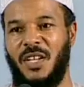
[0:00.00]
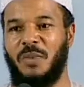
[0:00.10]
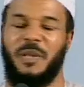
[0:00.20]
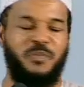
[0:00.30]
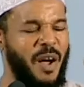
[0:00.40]

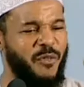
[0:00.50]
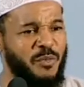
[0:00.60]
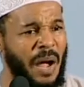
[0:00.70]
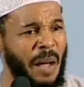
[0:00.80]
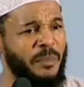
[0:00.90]
But Prophet
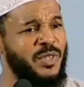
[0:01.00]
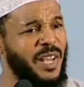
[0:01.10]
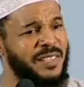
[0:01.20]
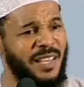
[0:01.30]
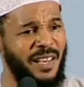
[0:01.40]
Muhammad
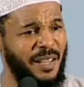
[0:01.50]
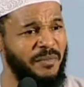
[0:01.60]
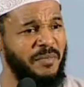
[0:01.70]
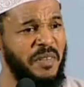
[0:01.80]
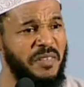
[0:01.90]

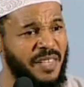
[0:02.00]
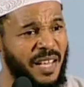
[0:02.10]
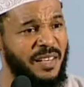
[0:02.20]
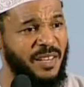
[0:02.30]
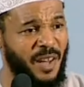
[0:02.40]
he
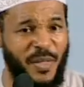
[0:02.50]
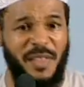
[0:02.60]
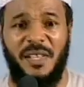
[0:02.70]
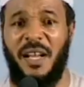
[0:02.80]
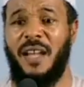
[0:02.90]
said in
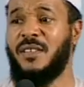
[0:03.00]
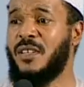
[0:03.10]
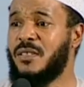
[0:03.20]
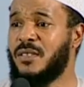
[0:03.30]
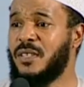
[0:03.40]
authentic
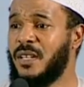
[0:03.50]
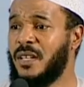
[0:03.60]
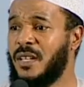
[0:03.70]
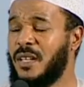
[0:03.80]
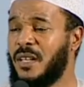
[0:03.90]
hadith
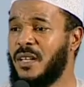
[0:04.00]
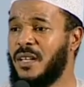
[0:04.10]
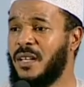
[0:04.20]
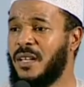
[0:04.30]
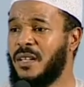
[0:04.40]

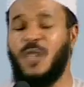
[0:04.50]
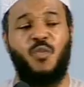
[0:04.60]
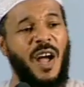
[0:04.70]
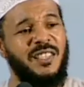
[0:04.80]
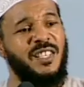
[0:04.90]
that
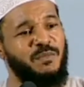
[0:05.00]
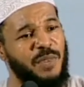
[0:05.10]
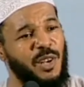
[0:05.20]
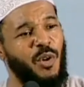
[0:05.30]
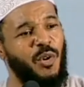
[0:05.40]
what is
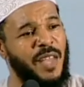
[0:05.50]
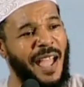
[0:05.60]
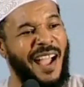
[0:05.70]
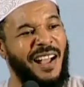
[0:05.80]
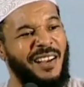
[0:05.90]
below the
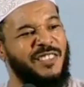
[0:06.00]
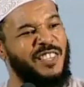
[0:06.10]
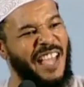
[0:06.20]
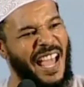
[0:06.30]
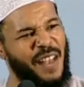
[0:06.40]
ankle is
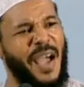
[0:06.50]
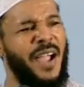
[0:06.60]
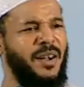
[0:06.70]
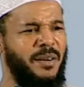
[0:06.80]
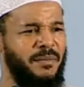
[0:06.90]
in the
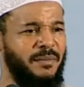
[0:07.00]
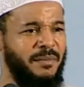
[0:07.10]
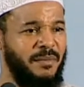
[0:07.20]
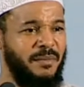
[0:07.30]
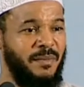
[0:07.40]
hellfire.
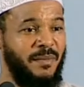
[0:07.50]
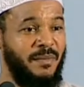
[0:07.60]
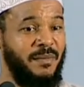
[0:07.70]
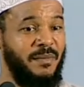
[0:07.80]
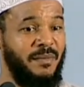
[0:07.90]

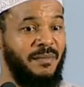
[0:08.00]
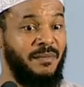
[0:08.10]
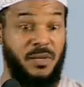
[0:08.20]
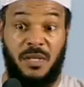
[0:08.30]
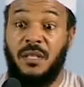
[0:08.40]

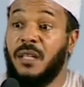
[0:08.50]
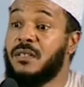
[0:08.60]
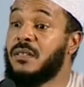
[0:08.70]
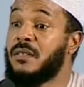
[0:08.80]
Is said that.